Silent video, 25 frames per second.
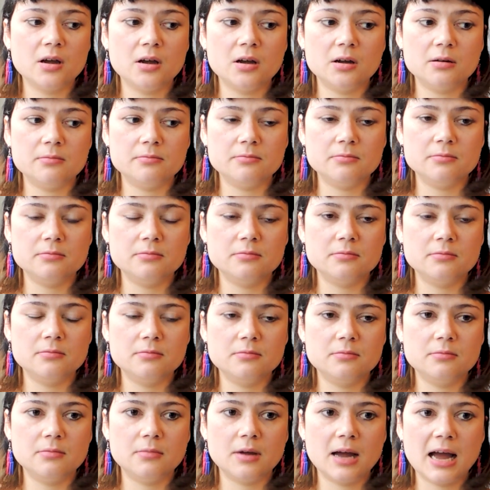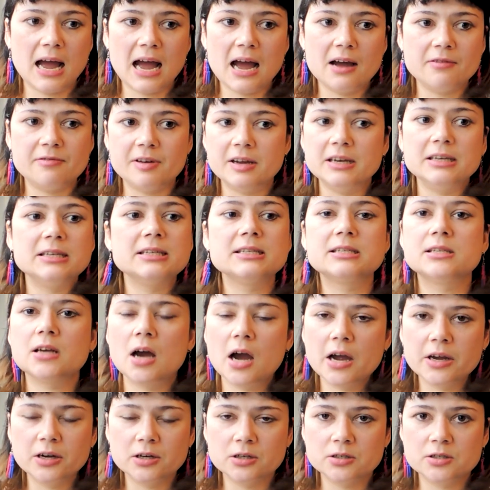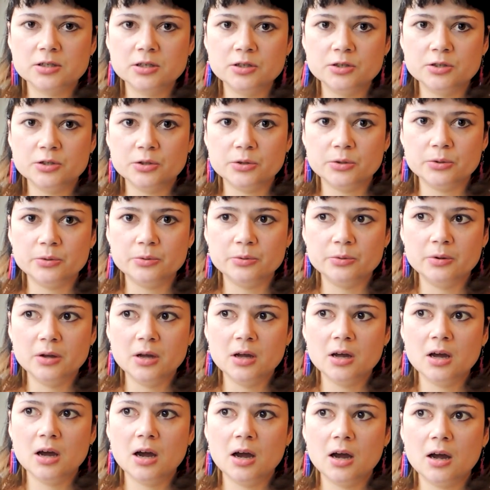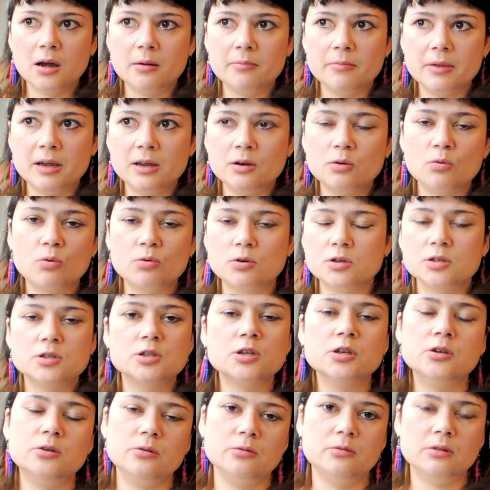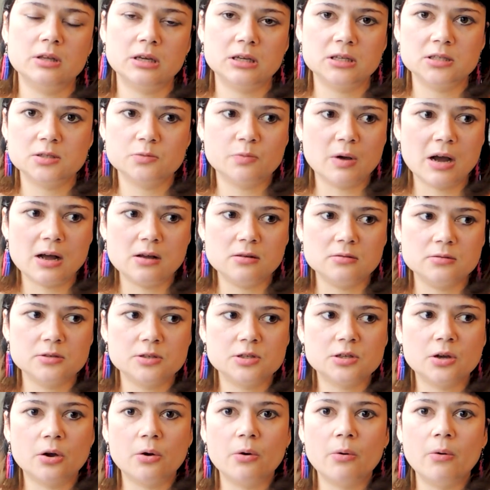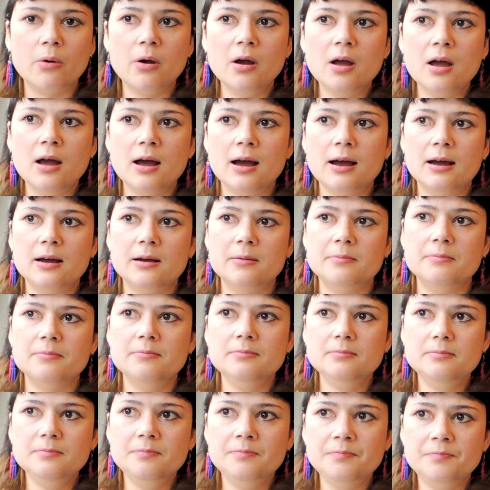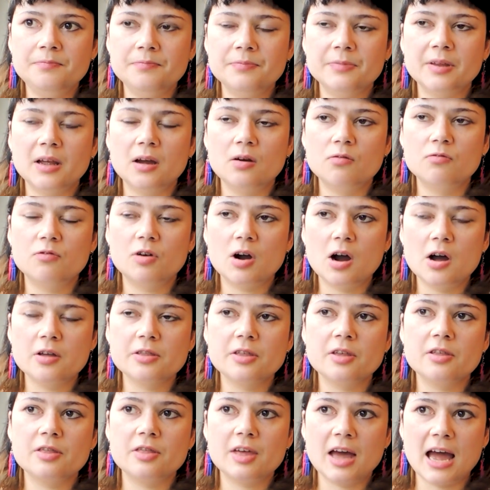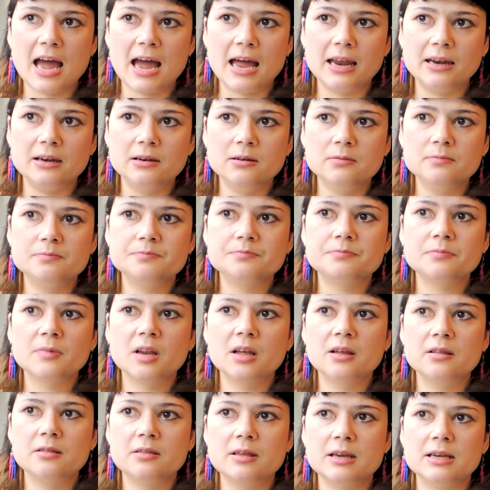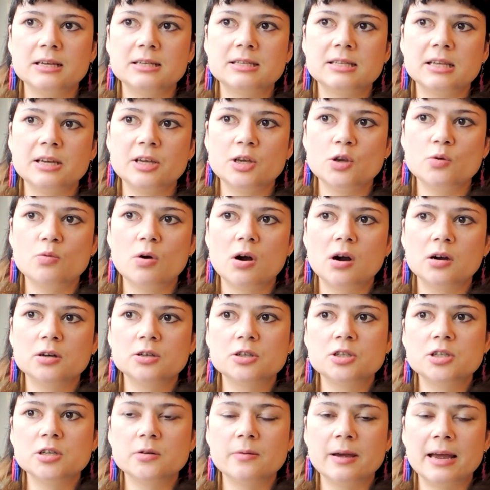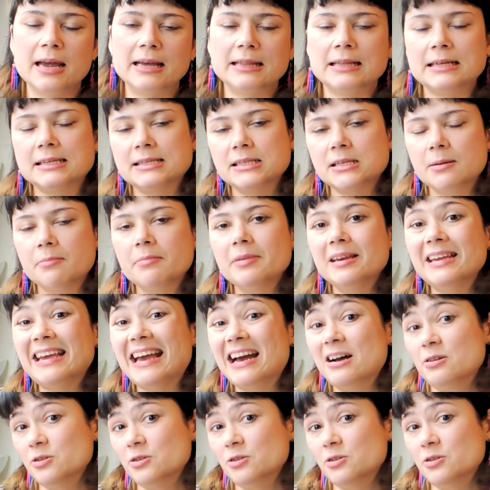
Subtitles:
have a desire to do in order to do things well. So rather than things that you aren't doing that somebody